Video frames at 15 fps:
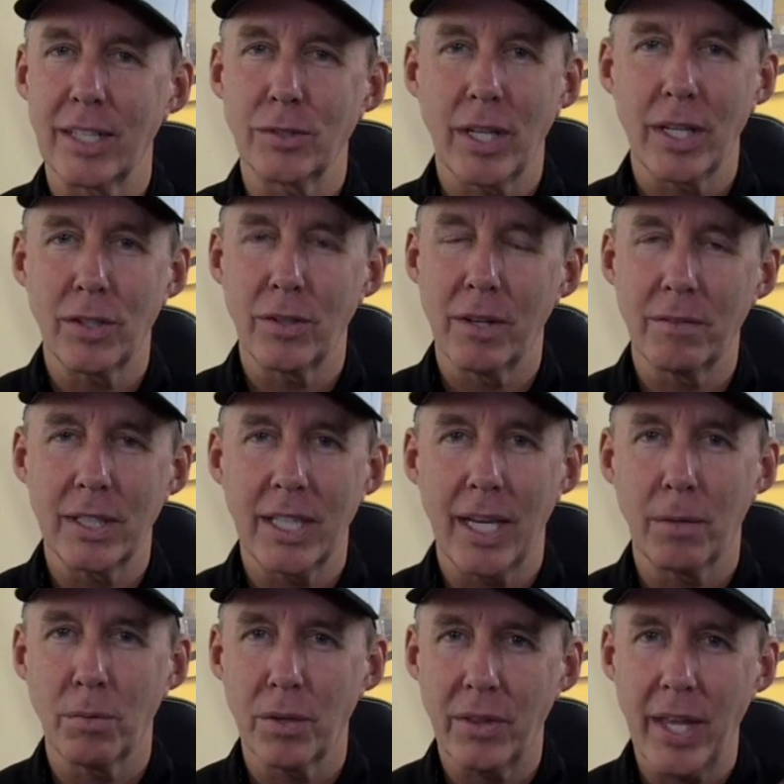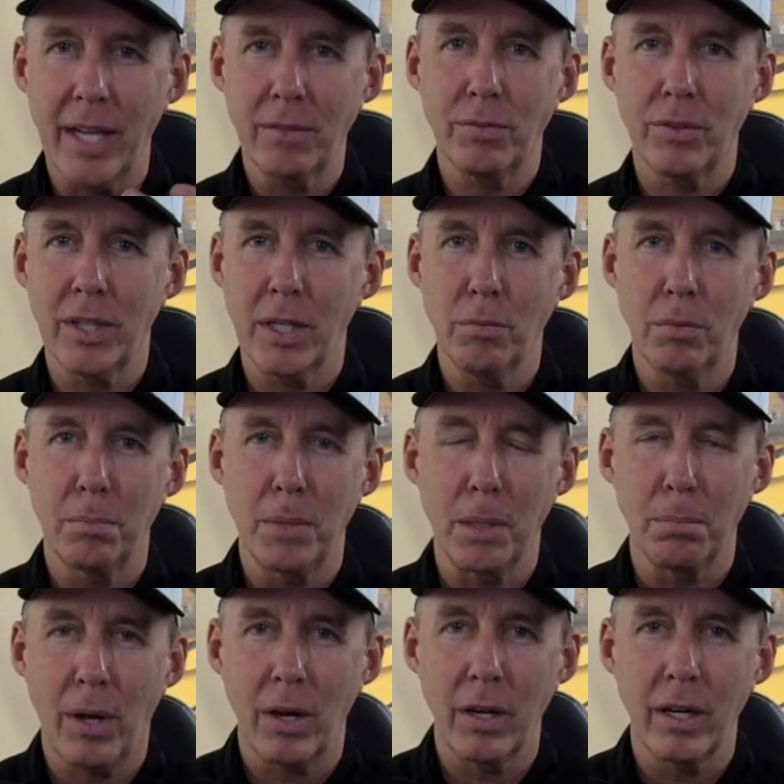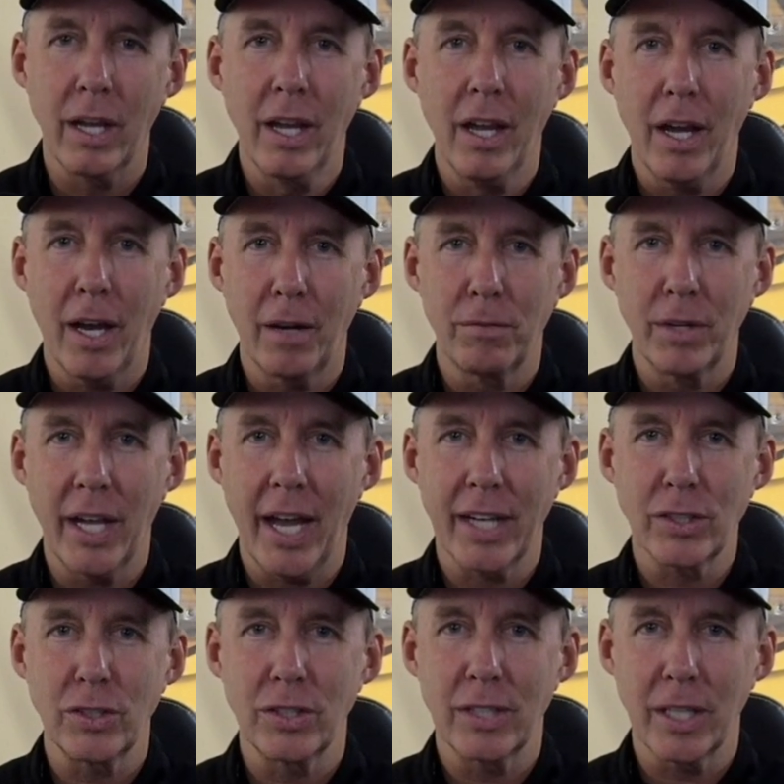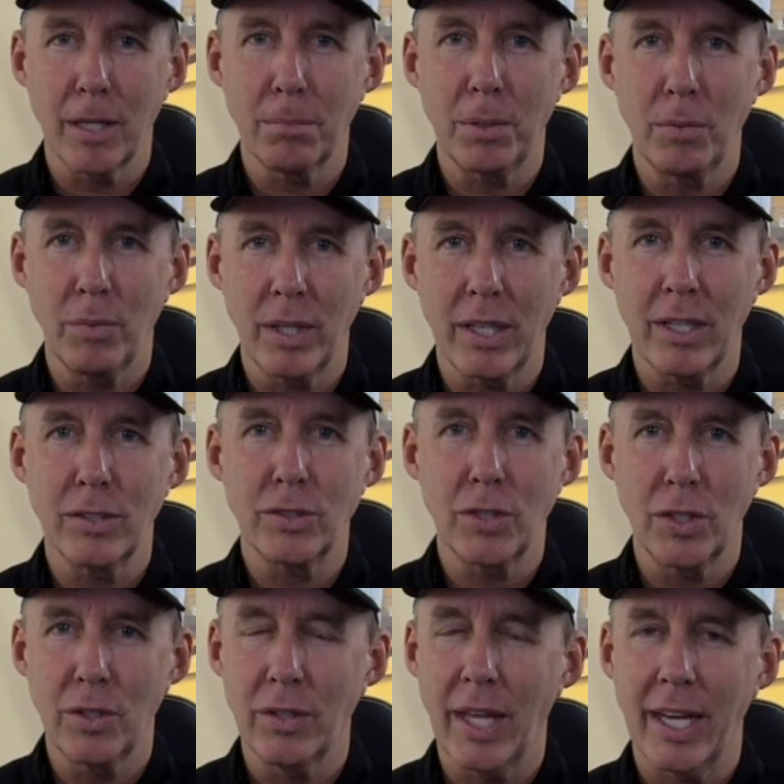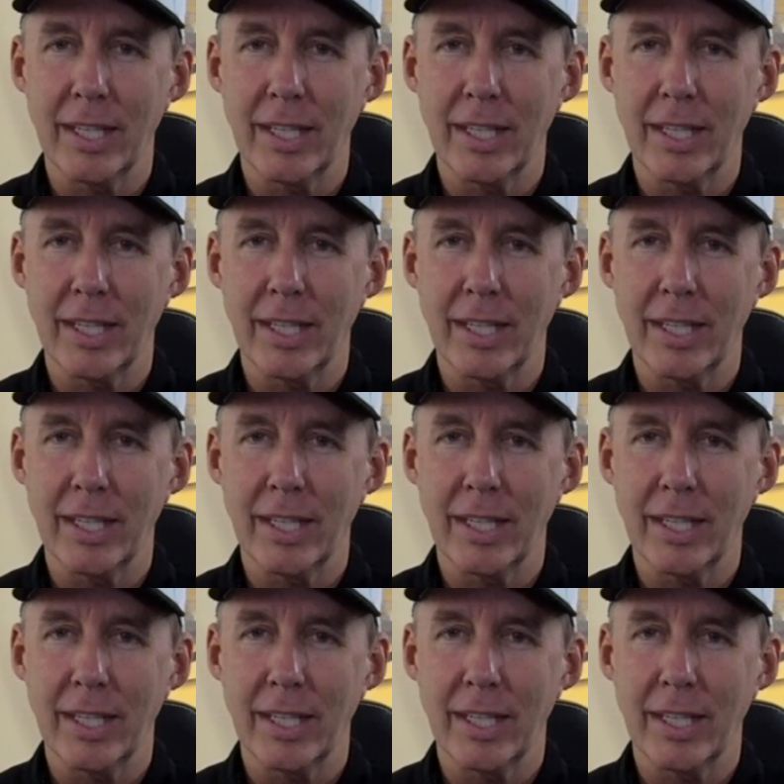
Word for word: try to do every day. And we're thankful that you would be a part of Reaction Therapy with us to do that.